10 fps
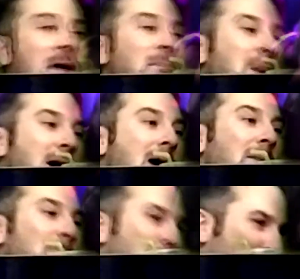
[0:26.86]
I'm
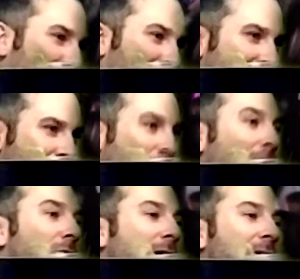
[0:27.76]
Knob. Want to
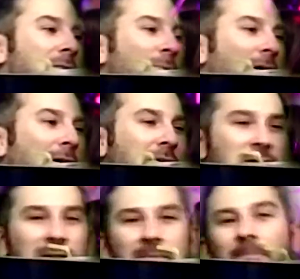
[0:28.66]
trade splinters?